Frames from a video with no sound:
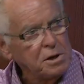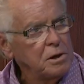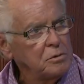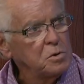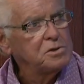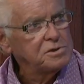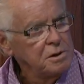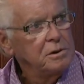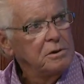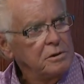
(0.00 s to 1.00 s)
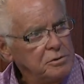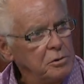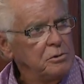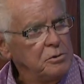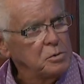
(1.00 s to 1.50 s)
In other words,
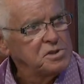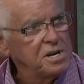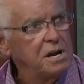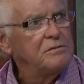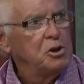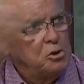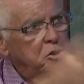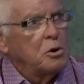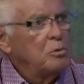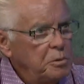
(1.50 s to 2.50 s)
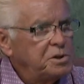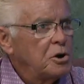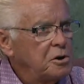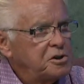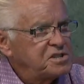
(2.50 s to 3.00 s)
you, you were saved and you turn,
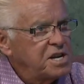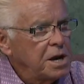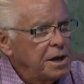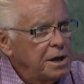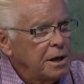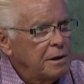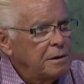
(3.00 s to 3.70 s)
return to sin again.